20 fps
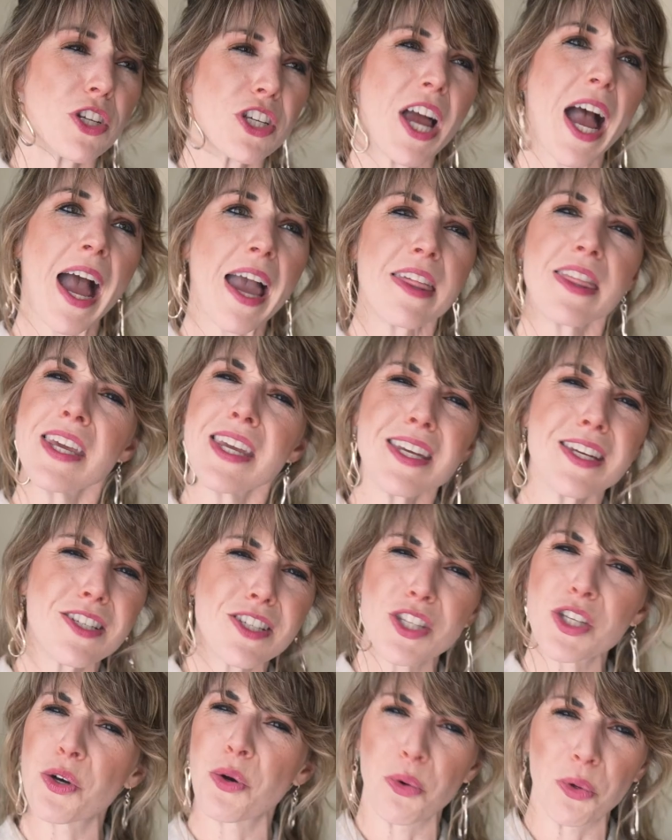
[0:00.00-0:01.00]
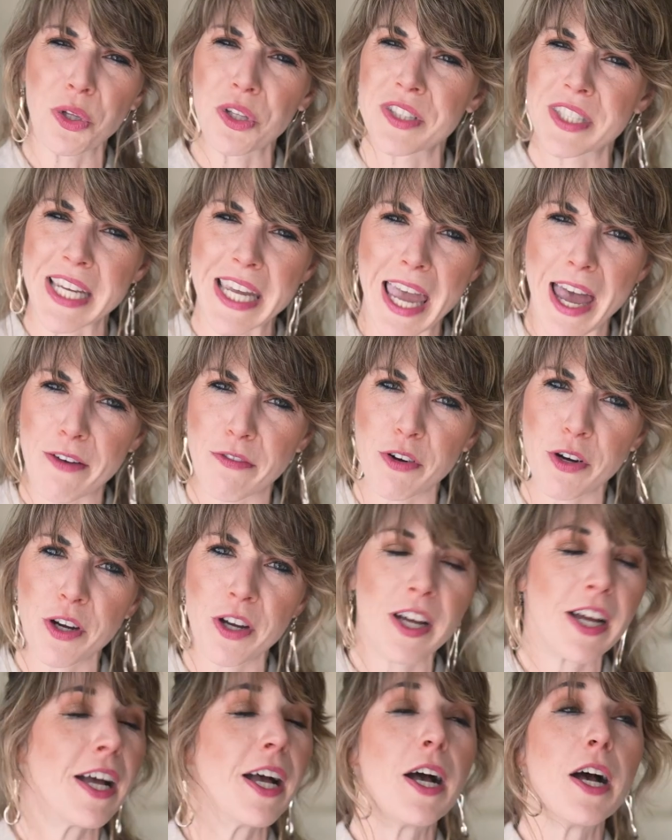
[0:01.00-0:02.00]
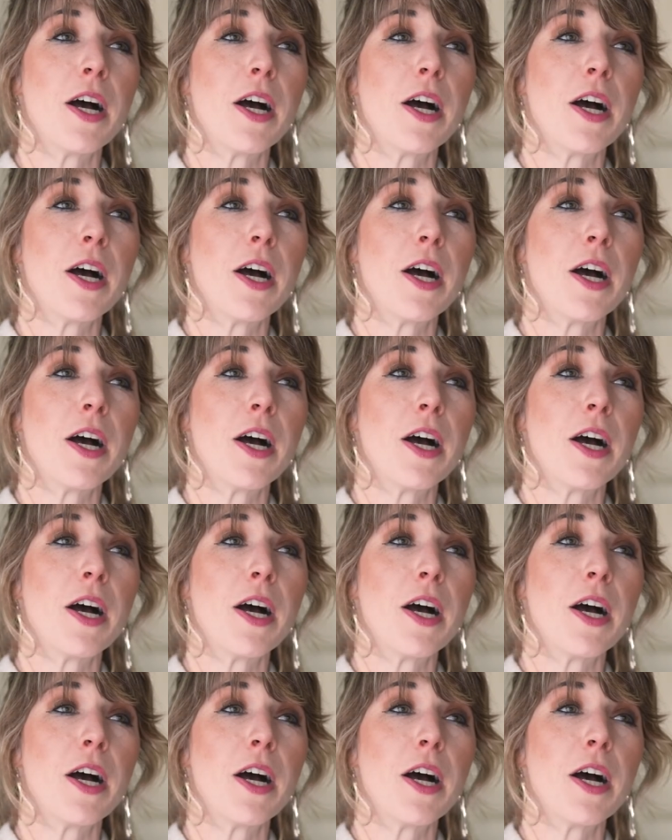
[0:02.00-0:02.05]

which I think is the coolest thing ever.